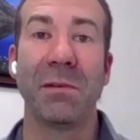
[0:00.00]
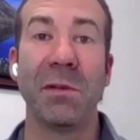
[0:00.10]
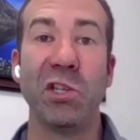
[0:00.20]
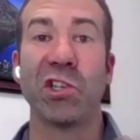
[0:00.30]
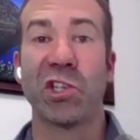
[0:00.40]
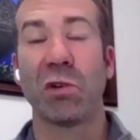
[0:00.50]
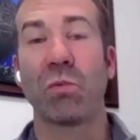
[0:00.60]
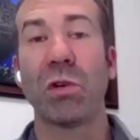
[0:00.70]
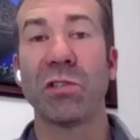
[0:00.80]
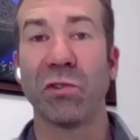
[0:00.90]
I mean, you just shared
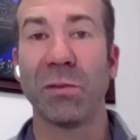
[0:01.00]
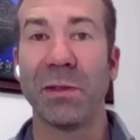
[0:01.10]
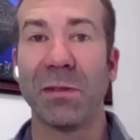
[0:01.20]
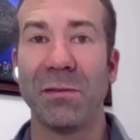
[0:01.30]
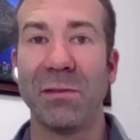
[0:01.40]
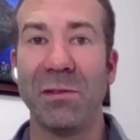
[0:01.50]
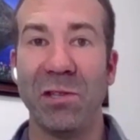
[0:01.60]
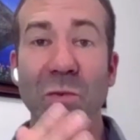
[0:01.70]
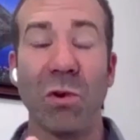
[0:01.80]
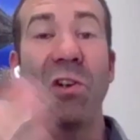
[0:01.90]
one story, but
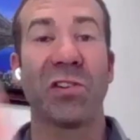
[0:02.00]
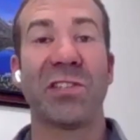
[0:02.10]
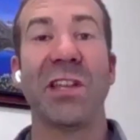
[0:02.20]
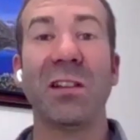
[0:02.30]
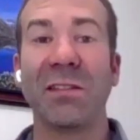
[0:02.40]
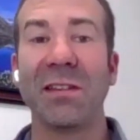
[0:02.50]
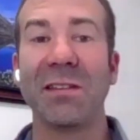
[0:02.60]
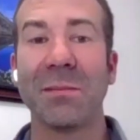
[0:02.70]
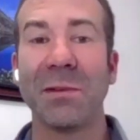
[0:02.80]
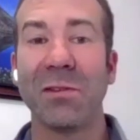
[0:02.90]
you are selling
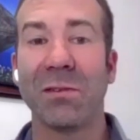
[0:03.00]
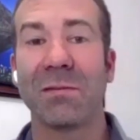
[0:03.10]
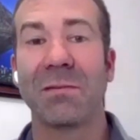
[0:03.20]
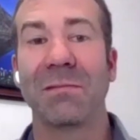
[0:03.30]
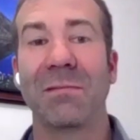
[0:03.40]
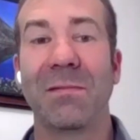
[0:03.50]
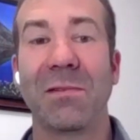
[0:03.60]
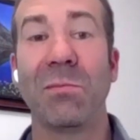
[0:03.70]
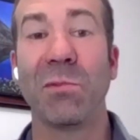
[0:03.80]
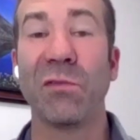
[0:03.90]
these. I mean, they're
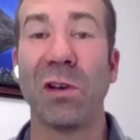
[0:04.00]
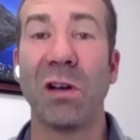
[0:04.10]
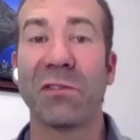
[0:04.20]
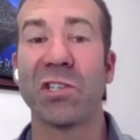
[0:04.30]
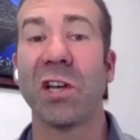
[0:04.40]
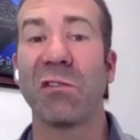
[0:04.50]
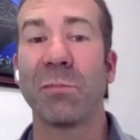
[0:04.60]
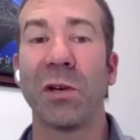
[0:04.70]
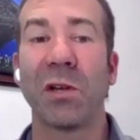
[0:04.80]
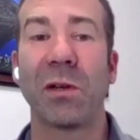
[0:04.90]
they're moving off the shelf
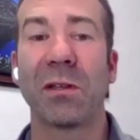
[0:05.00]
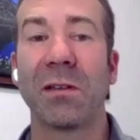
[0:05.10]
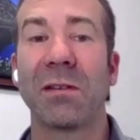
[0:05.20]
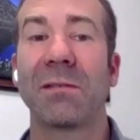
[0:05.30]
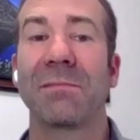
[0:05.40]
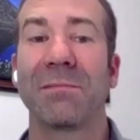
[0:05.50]
pretty quickly.